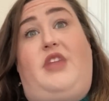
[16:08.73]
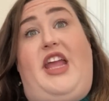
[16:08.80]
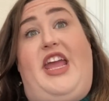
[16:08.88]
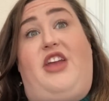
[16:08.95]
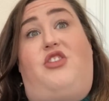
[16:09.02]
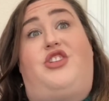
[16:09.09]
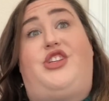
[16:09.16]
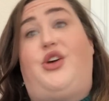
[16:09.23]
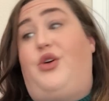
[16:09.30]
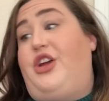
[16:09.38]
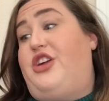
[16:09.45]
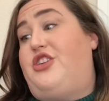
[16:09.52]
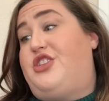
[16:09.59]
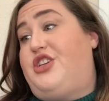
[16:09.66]
8 or so
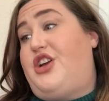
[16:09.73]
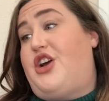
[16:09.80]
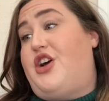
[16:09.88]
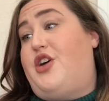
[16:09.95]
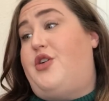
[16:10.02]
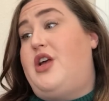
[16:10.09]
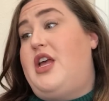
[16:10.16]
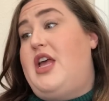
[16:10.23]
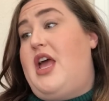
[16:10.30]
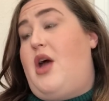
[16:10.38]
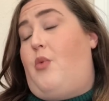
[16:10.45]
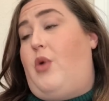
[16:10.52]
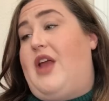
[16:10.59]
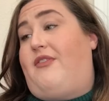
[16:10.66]
years ago,
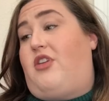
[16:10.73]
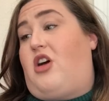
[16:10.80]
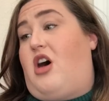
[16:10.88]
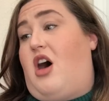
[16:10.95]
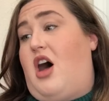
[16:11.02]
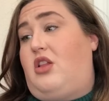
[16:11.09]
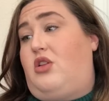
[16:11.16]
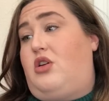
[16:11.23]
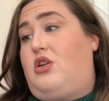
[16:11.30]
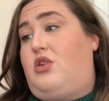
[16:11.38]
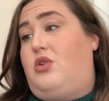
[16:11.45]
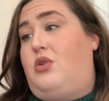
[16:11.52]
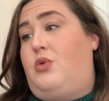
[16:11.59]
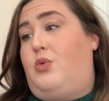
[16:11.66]
whenever Hot
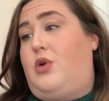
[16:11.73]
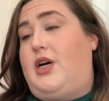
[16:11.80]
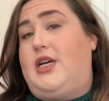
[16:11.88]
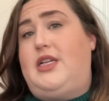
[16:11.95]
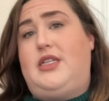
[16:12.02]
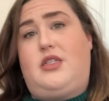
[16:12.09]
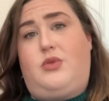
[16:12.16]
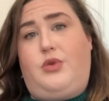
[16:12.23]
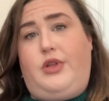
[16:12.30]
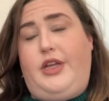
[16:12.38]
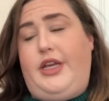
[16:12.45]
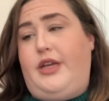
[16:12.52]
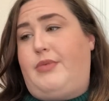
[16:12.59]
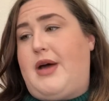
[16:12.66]
Look was
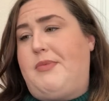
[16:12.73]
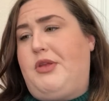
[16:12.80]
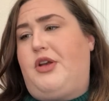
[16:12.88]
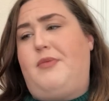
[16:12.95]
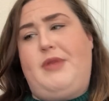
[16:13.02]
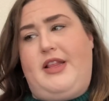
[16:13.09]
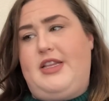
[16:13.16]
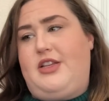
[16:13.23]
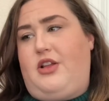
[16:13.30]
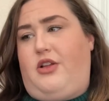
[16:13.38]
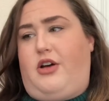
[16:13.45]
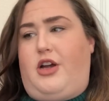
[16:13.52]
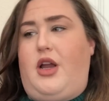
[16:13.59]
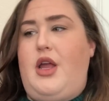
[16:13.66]
really popular. I mean, they
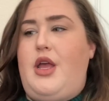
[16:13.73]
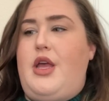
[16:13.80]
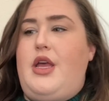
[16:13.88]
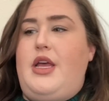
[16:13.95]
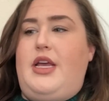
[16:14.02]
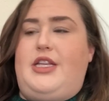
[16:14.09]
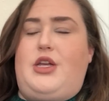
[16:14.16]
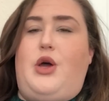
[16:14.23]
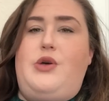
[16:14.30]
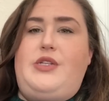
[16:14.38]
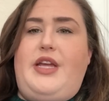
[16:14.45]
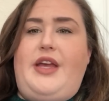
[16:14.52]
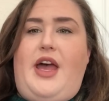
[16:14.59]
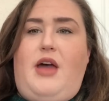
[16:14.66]
still are. It's
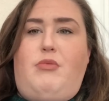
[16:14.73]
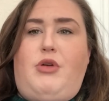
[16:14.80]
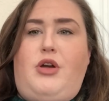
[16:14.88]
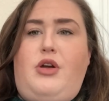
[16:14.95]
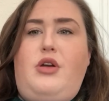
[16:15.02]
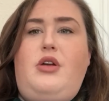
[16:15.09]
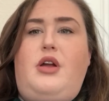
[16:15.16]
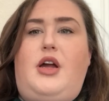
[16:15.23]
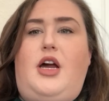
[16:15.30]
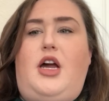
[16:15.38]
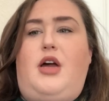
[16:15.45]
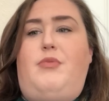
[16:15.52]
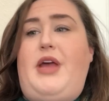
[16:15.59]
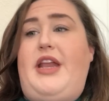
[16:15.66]
Jose Eber,
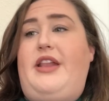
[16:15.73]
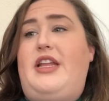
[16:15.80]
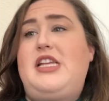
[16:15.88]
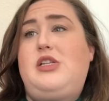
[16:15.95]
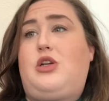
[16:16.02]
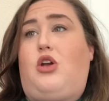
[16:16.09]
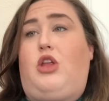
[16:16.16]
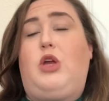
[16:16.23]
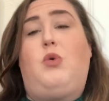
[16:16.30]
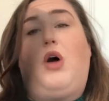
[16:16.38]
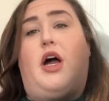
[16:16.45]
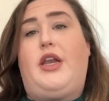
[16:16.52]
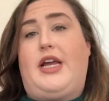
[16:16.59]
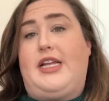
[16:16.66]
and this curling
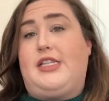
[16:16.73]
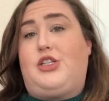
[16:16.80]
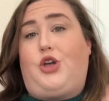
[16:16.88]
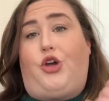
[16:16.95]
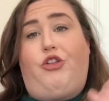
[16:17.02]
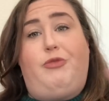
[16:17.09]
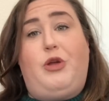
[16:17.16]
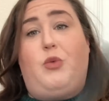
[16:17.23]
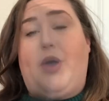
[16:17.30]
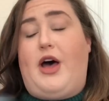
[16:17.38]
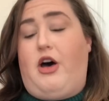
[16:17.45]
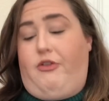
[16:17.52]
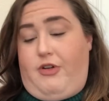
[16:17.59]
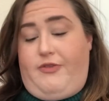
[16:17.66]
wand has served me
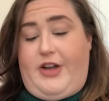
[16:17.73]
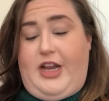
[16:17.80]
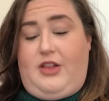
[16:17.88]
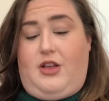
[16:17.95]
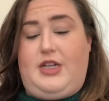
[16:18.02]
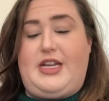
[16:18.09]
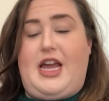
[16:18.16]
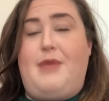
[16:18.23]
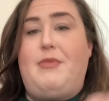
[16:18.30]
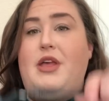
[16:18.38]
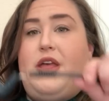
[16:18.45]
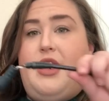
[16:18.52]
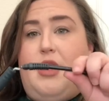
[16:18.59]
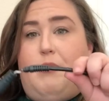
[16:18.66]
well for a very long time,
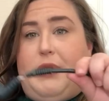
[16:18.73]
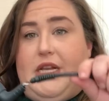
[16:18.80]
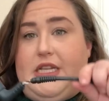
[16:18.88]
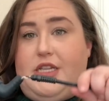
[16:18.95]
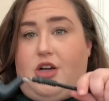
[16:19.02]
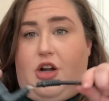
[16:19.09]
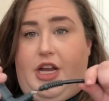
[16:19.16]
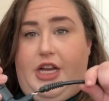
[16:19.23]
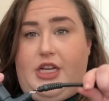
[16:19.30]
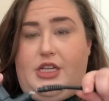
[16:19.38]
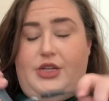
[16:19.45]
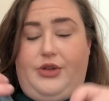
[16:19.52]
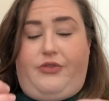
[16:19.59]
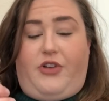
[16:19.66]
but it's starting
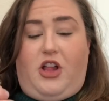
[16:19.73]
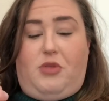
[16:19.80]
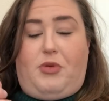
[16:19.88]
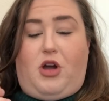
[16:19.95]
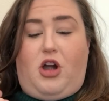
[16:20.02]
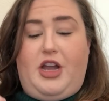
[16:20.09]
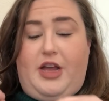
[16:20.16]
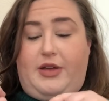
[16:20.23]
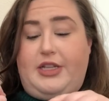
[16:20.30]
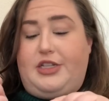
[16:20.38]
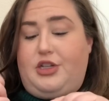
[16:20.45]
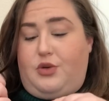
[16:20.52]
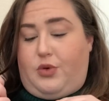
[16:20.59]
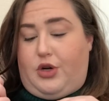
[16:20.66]
to fall apart. Now it
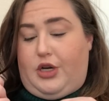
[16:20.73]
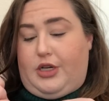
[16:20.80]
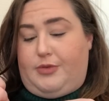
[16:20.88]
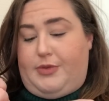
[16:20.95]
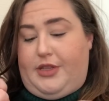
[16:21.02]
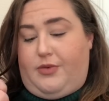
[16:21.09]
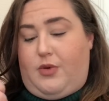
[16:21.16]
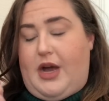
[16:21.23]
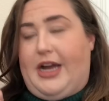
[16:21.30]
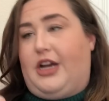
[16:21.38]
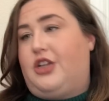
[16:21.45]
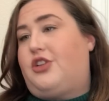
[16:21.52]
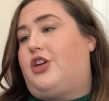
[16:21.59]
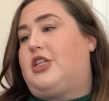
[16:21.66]
still works, but the
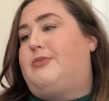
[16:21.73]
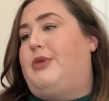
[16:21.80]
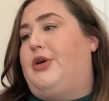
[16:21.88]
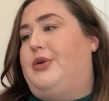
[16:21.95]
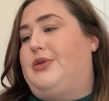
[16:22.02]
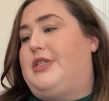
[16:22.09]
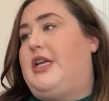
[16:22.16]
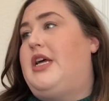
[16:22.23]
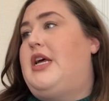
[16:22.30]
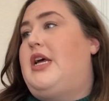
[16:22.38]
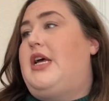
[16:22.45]
wires are exposed,